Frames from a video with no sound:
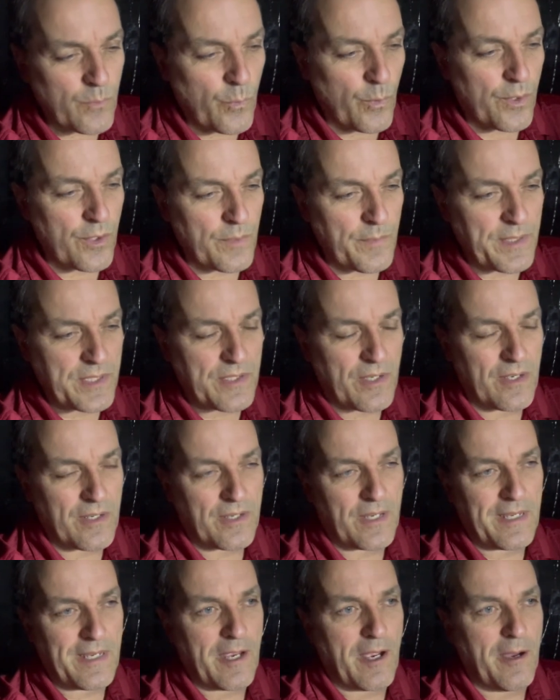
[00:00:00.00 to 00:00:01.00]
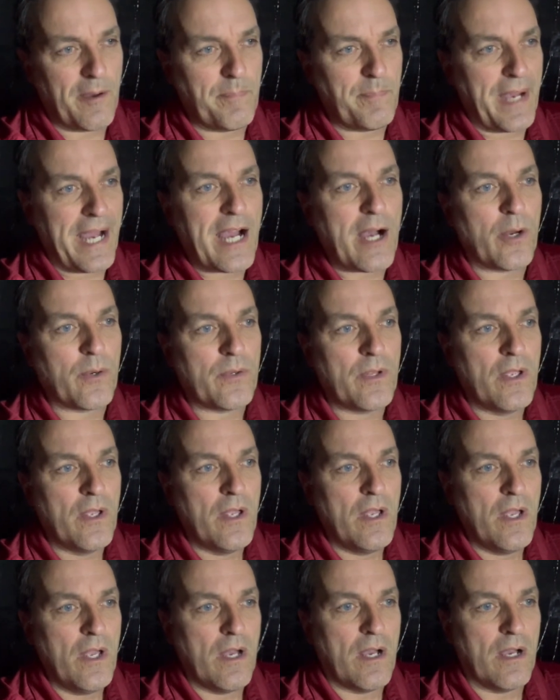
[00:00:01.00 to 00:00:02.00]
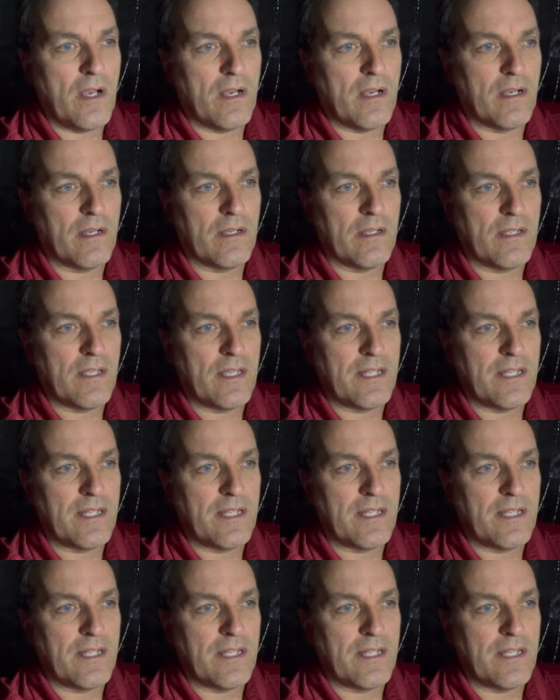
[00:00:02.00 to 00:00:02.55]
we're going to be talking about an